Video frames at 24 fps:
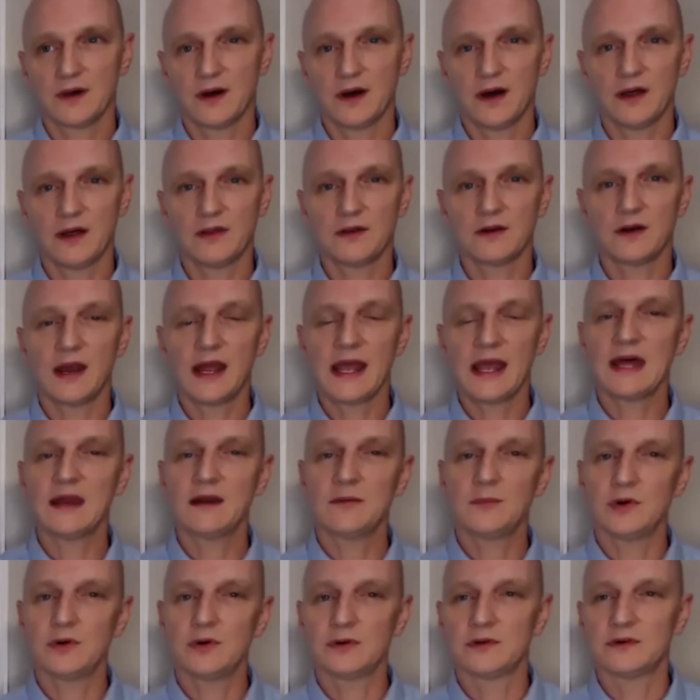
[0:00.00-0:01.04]
Other
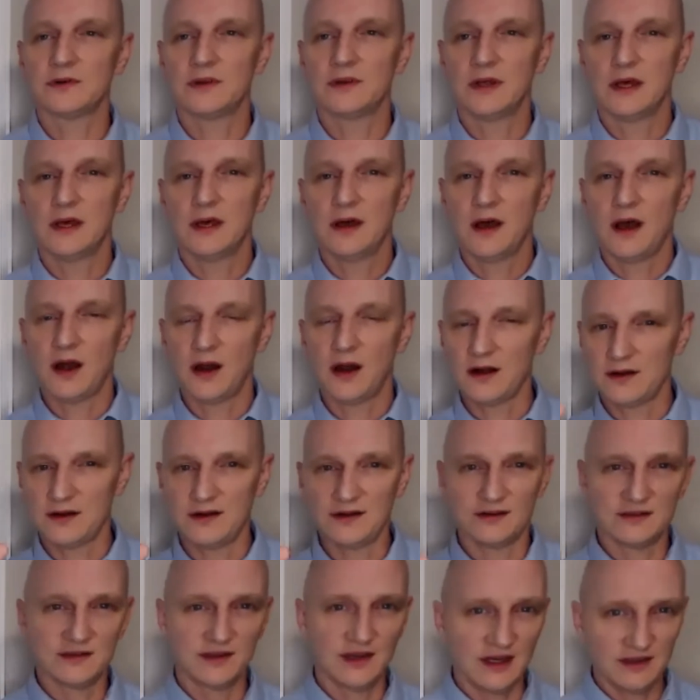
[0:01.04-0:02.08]
animals are
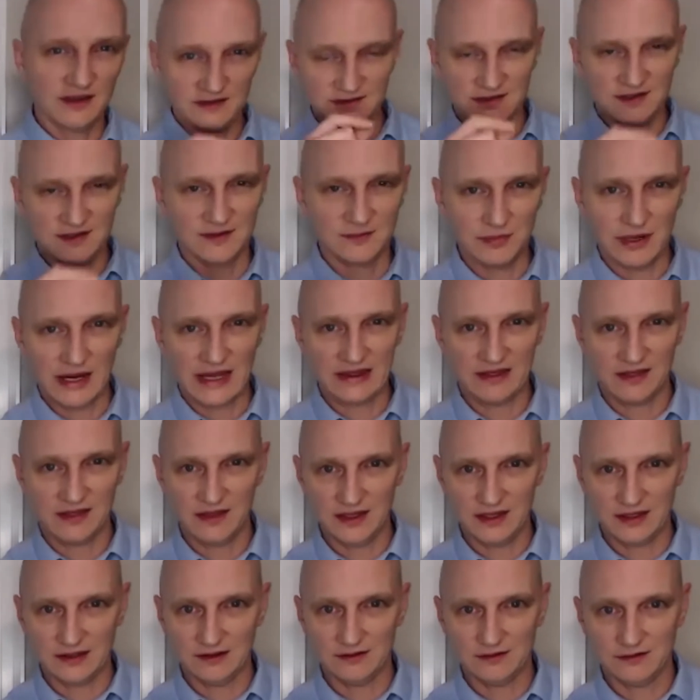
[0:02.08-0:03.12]
disgusted by
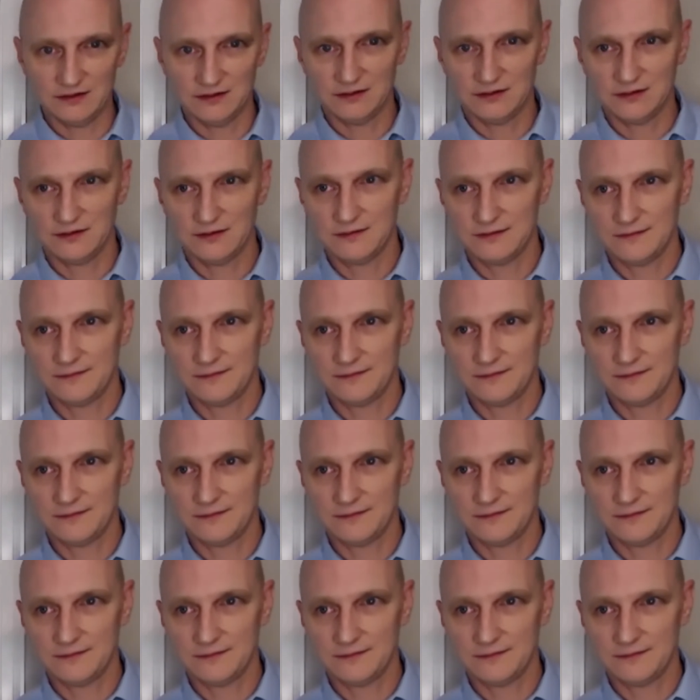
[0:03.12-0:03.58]
things.